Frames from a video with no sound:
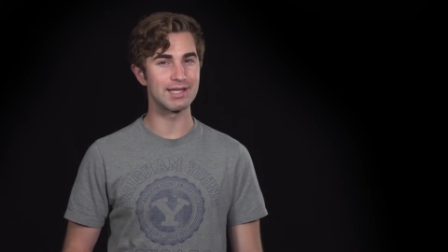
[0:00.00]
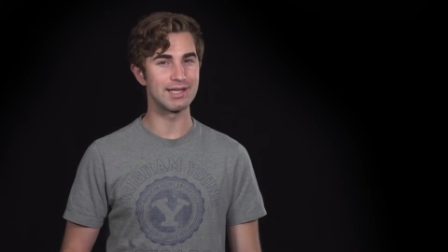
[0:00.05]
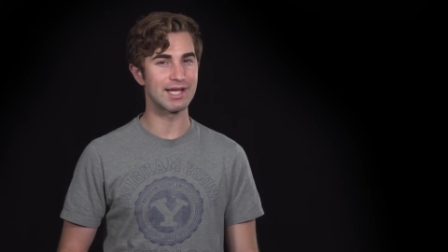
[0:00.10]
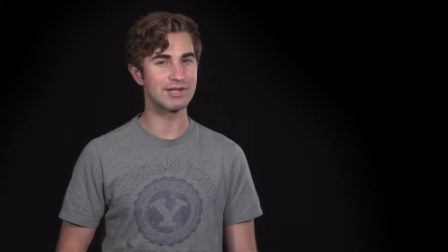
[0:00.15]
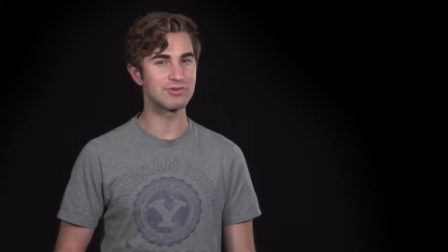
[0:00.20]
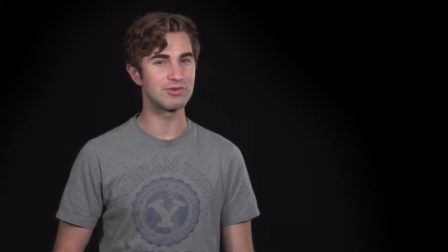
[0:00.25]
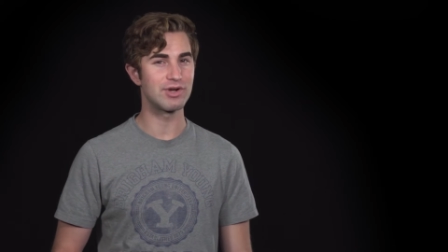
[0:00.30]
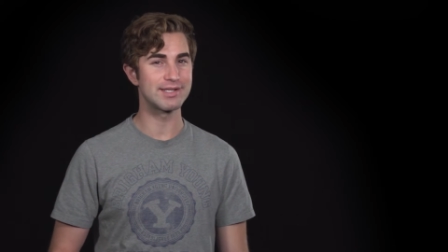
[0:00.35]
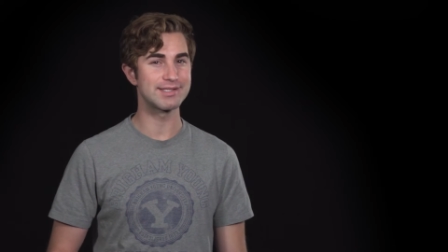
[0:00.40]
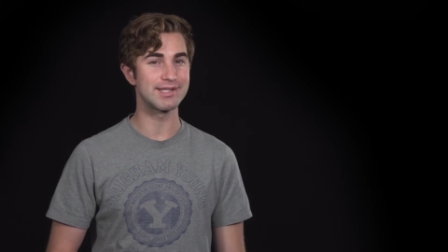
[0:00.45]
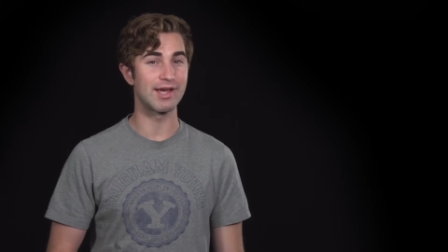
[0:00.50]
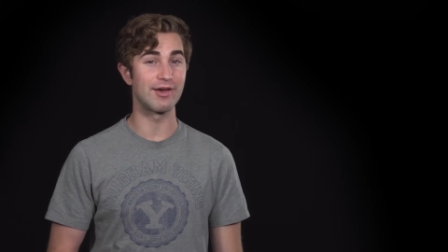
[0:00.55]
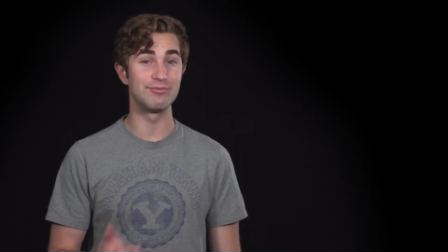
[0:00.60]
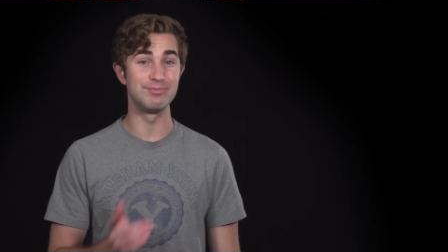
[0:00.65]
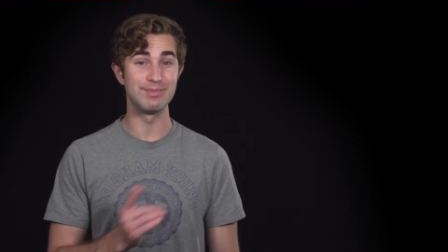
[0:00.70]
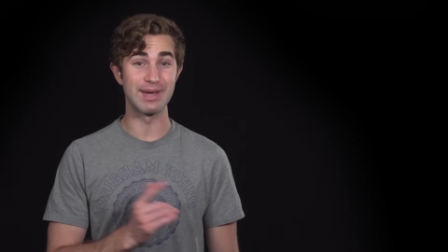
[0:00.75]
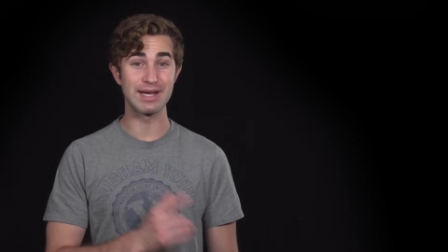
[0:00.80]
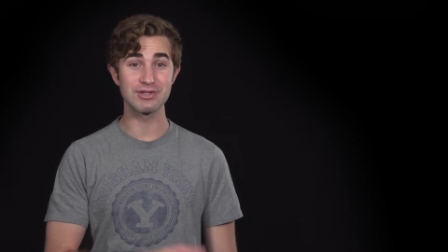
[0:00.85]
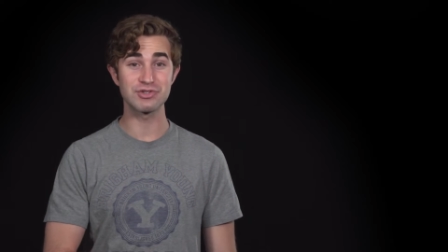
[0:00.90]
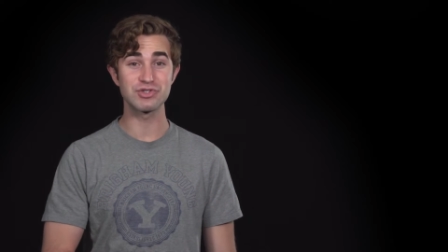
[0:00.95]
electrons
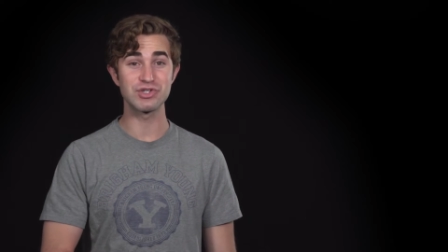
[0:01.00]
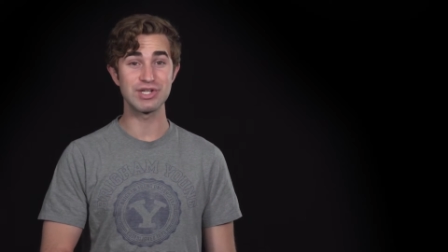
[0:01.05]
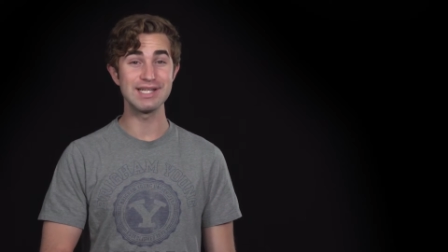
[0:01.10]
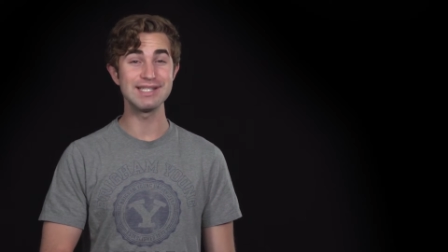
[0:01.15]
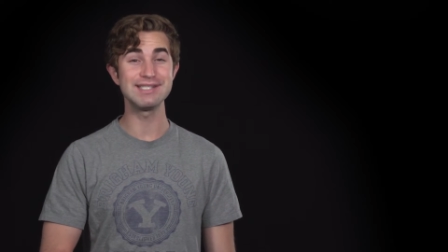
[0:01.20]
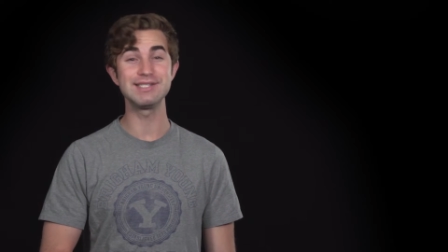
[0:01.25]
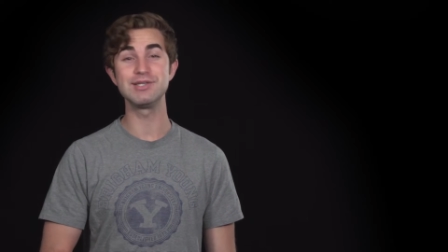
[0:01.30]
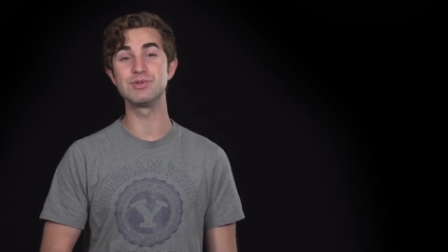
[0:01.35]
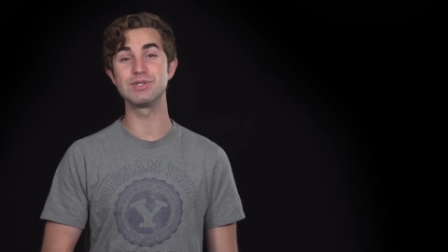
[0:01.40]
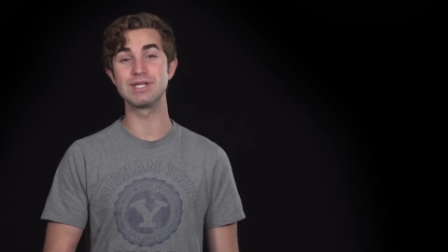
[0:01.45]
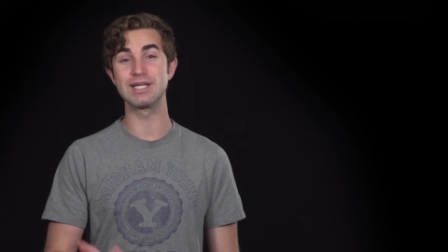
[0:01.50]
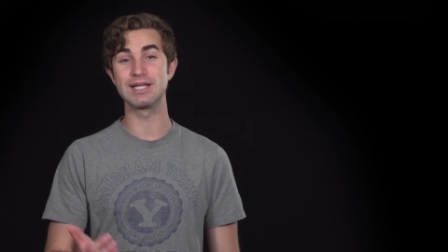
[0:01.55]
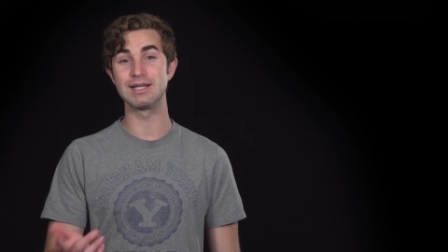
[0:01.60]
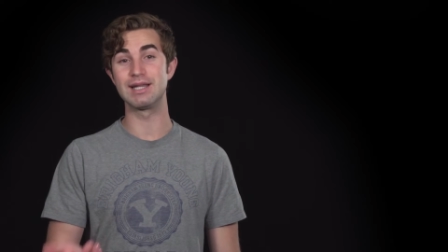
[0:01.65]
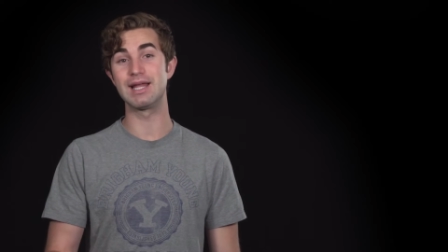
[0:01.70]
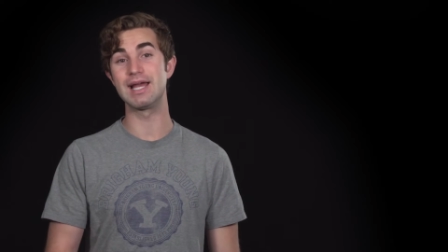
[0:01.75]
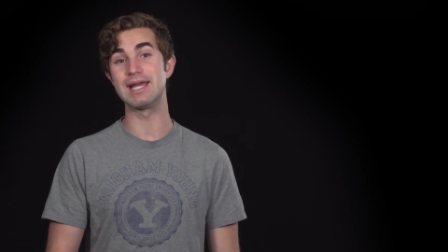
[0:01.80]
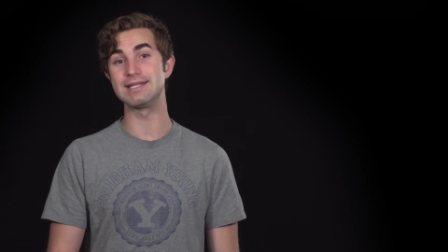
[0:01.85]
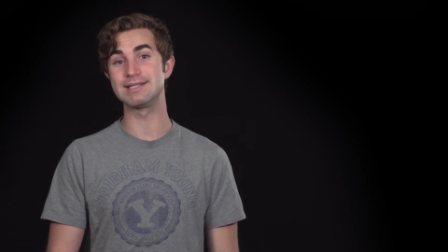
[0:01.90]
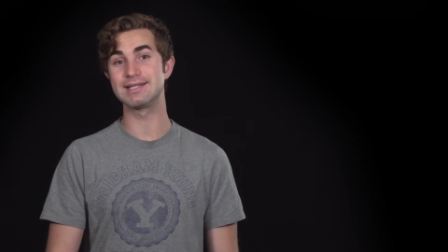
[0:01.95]
off metal sheets
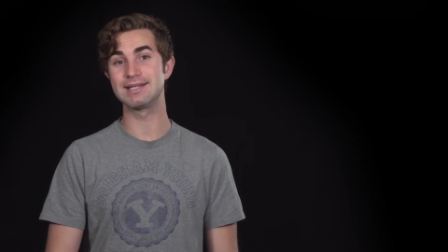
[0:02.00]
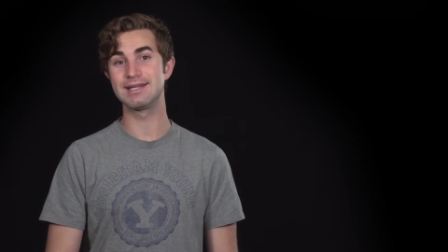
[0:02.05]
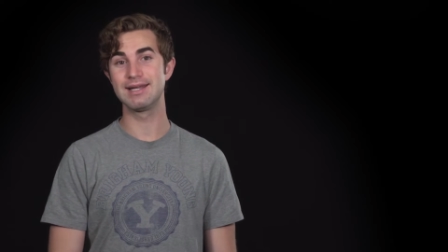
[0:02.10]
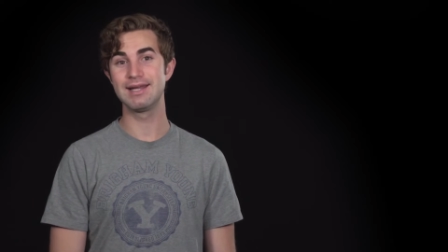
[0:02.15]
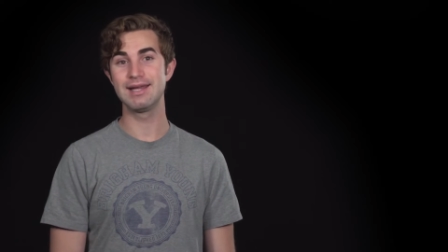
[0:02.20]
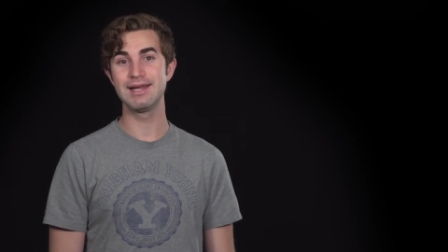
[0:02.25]
using light.